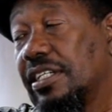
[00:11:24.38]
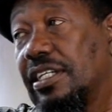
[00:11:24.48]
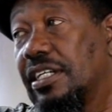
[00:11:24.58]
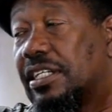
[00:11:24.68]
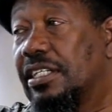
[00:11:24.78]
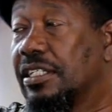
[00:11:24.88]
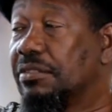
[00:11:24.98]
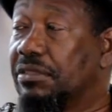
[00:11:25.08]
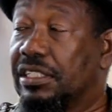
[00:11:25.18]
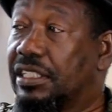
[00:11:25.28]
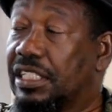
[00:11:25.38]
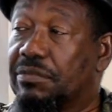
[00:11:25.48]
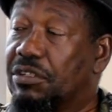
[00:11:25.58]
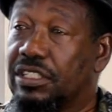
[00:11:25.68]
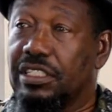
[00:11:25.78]
And in 6
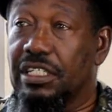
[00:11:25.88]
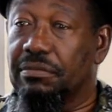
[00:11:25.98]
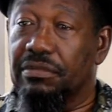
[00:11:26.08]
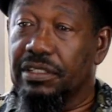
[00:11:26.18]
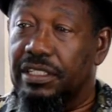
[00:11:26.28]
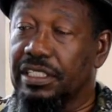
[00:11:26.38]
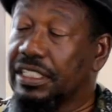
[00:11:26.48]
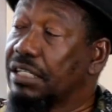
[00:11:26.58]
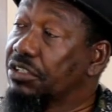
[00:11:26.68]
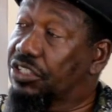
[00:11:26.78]
months' time I established